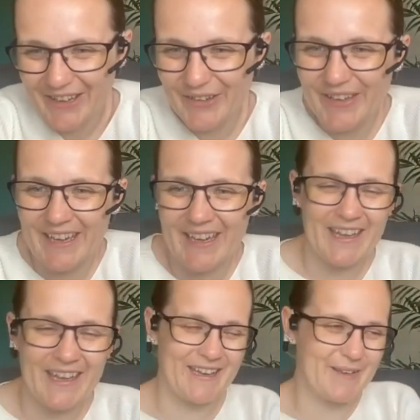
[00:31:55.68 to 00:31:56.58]

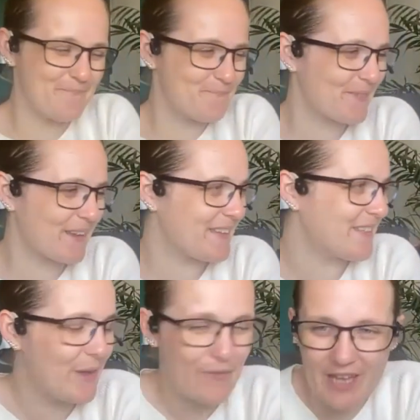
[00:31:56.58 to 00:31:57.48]
Okay, I
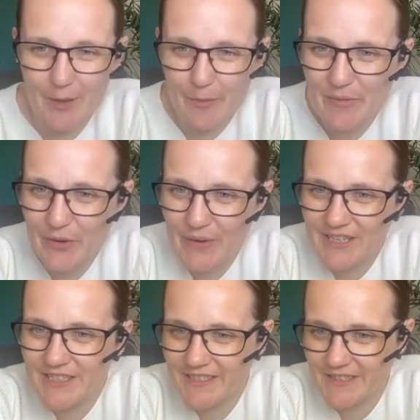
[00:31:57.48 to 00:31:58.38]
see we have a couple more
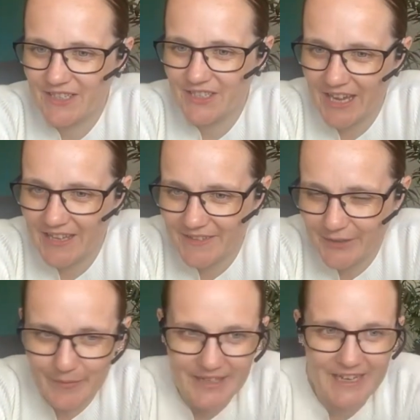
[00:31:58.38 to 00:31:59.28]
questions in the chat, so
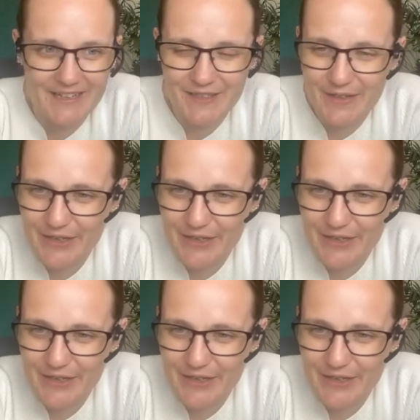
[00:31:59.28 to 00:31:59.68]
I'm going to answer